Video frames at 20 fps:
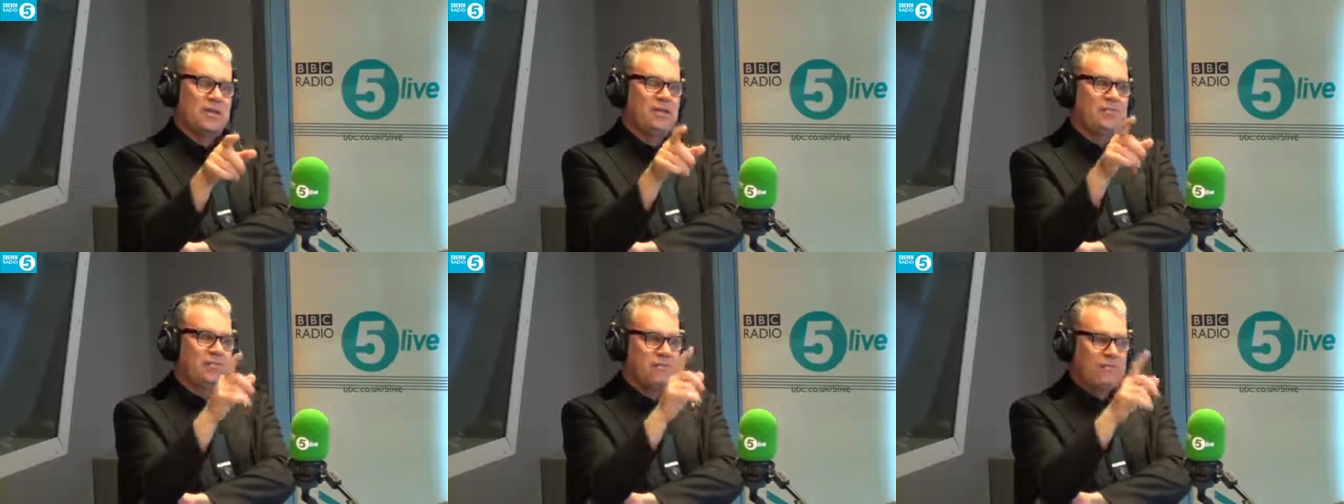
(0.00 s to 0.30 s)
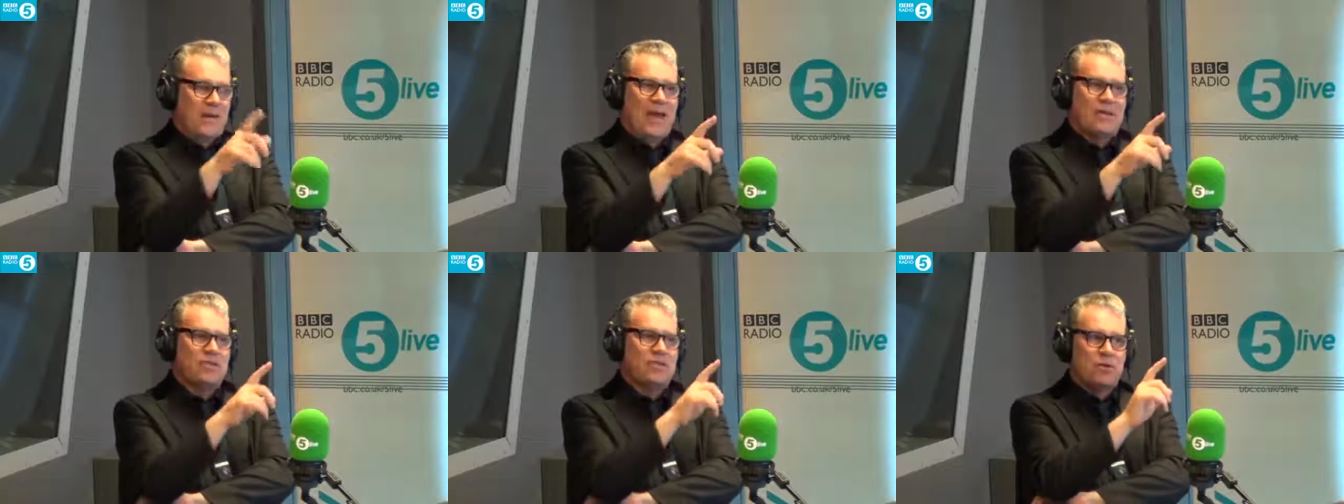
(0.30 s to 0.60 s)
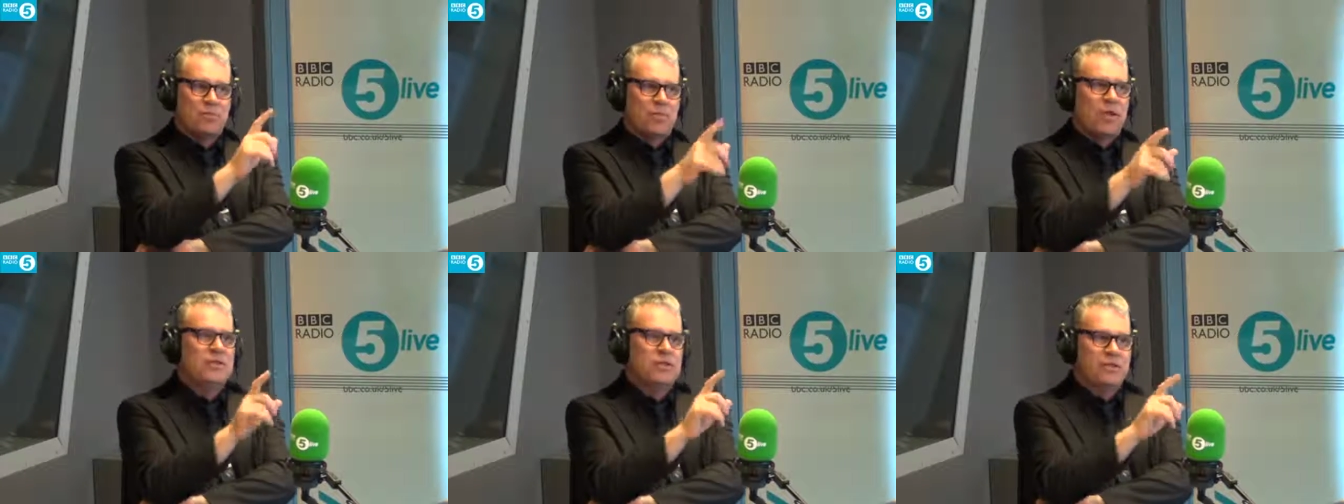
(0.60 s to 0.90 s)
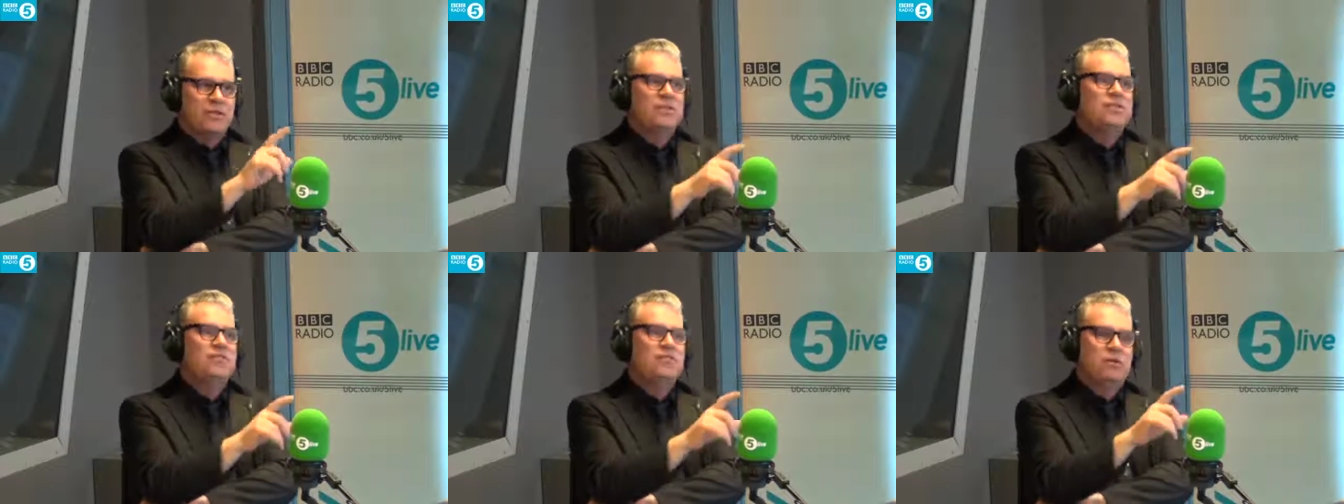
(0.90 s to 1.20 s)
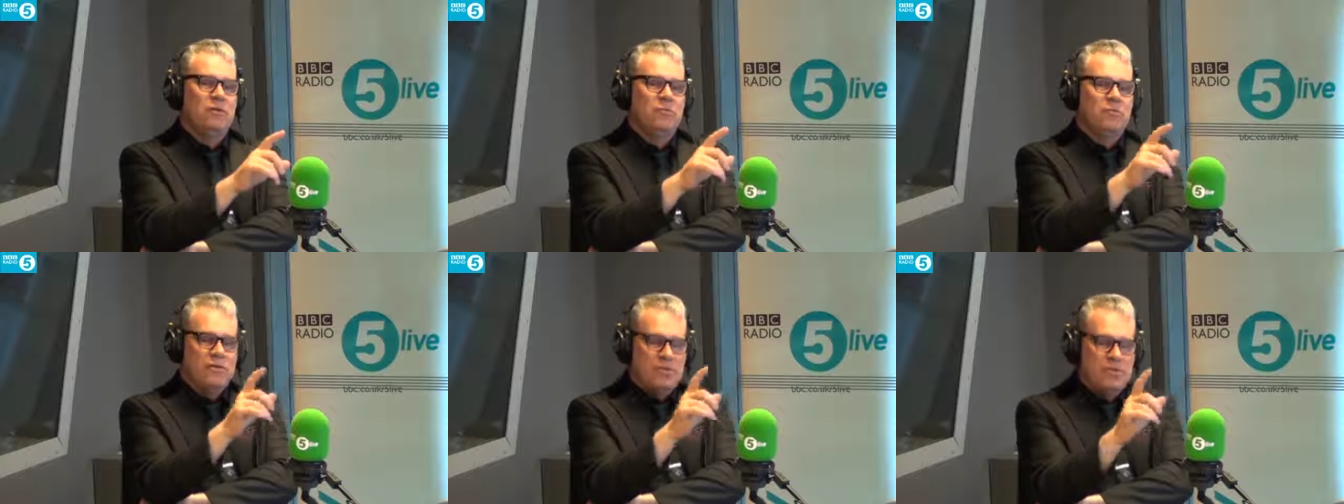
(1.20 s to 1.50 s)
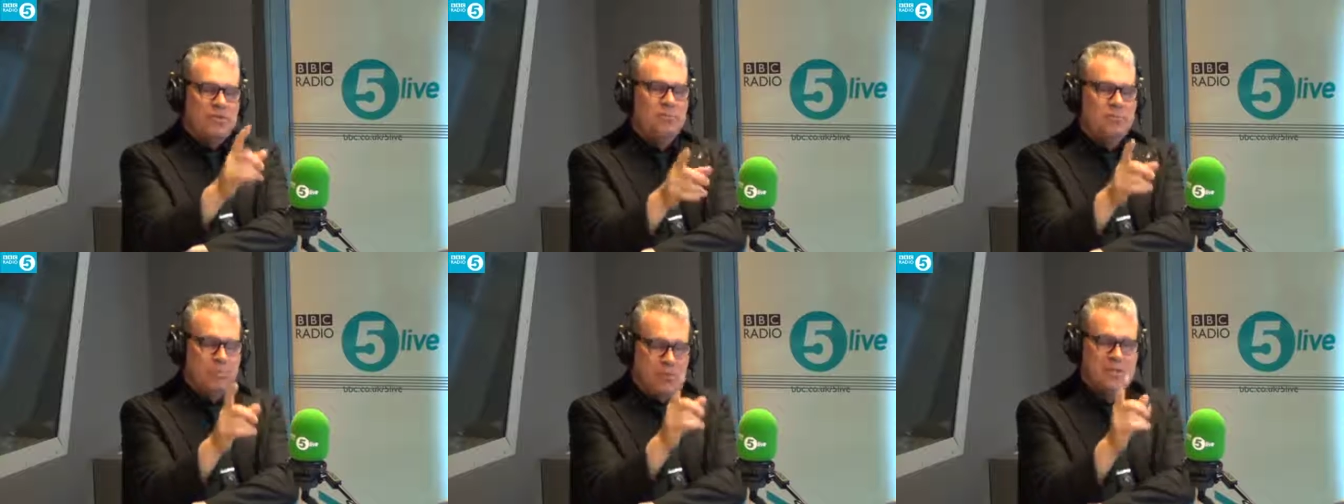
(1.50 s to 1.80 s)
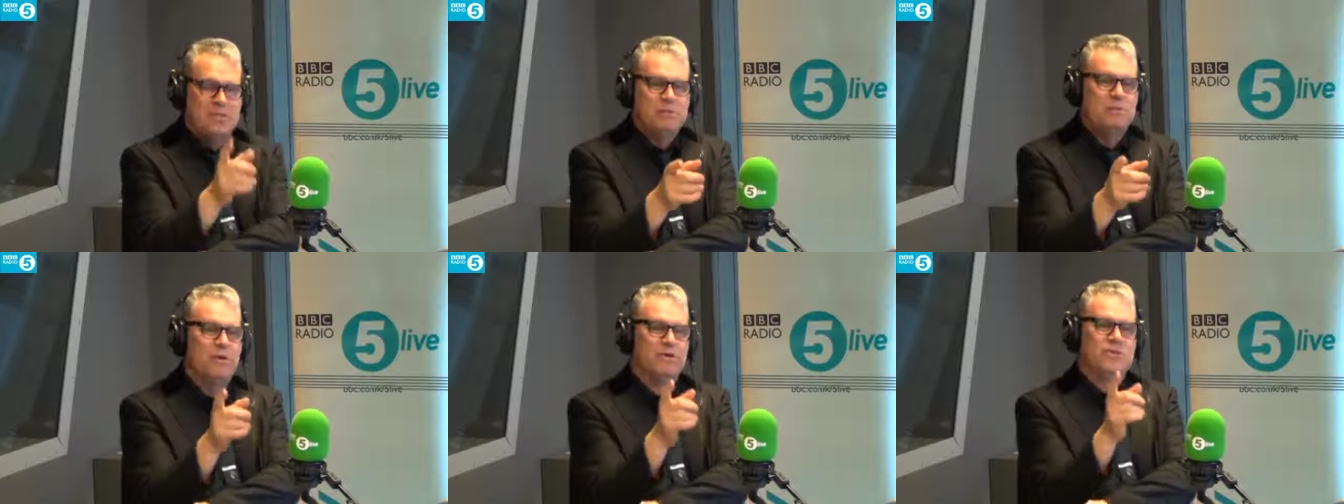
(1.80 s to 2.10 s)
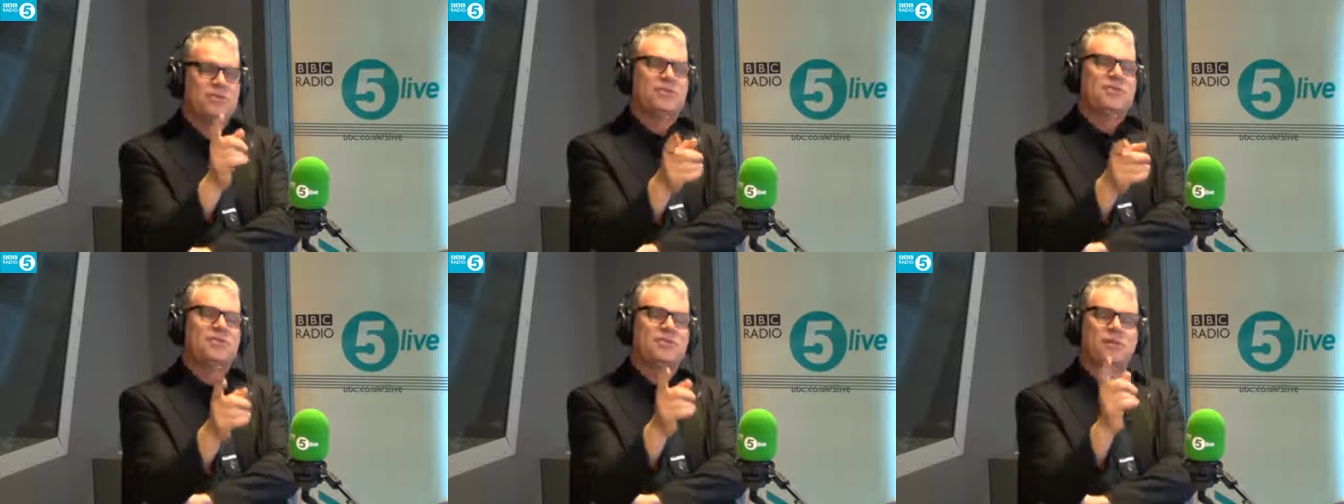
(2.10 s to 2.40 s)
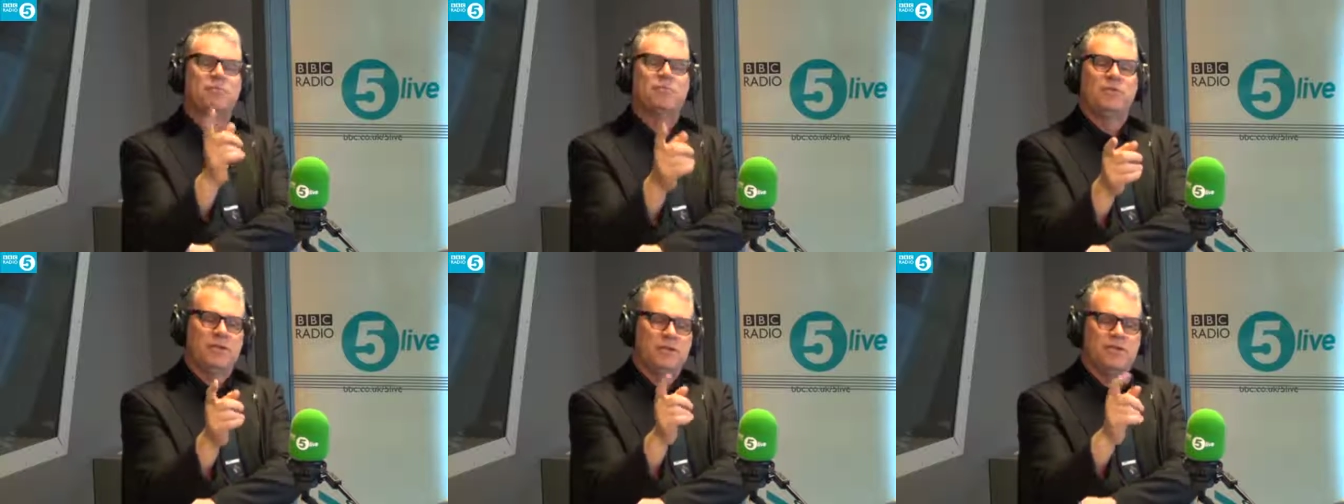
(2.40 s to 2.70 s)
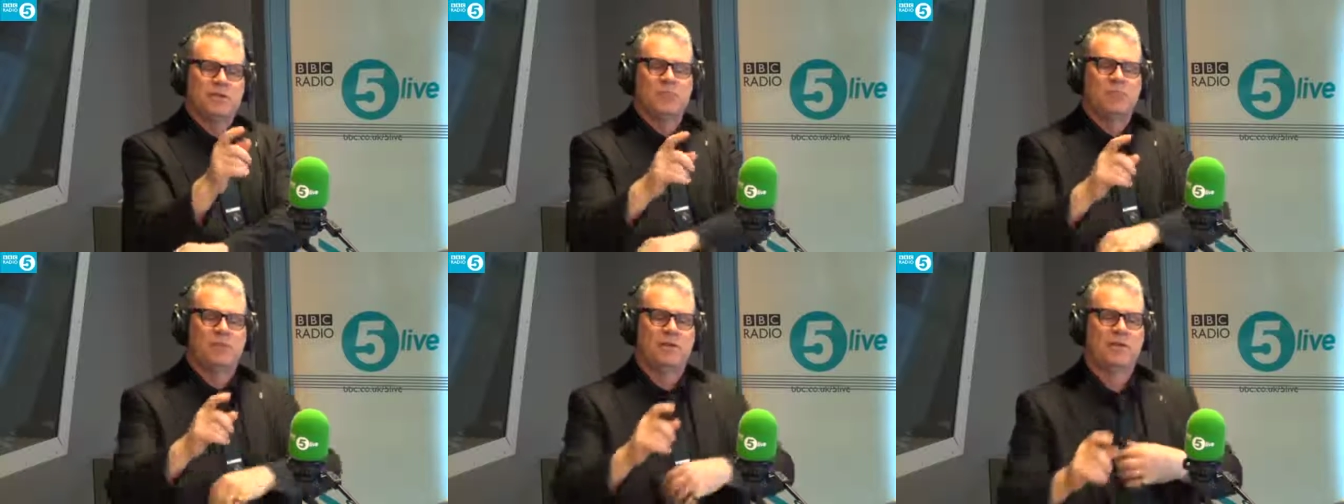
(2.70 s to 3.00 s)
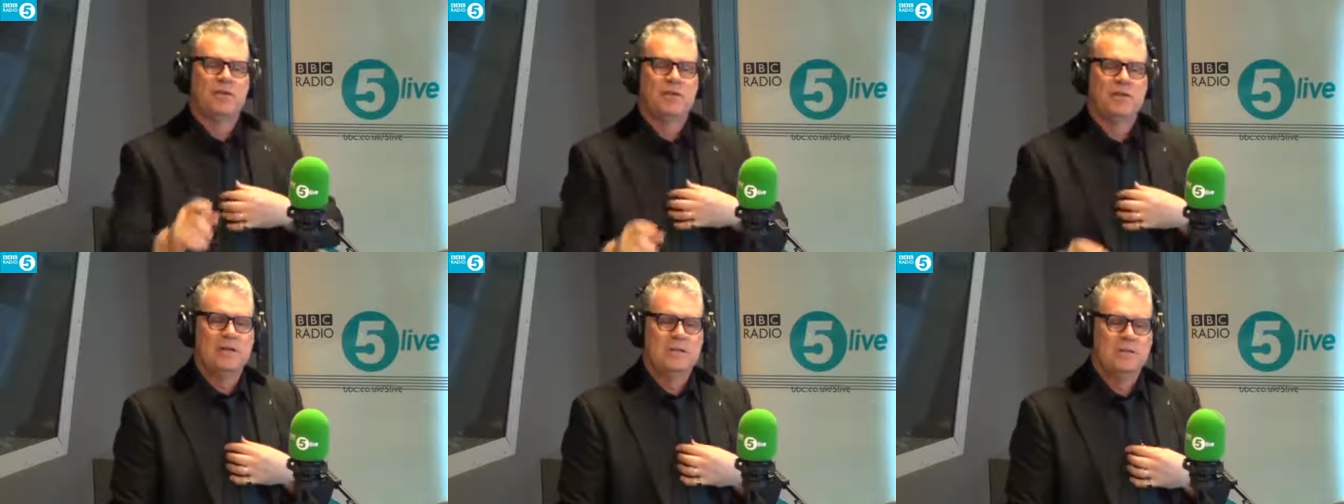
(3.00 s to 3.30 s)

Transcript: And in fact, I read an interview in which he pretty much did something similar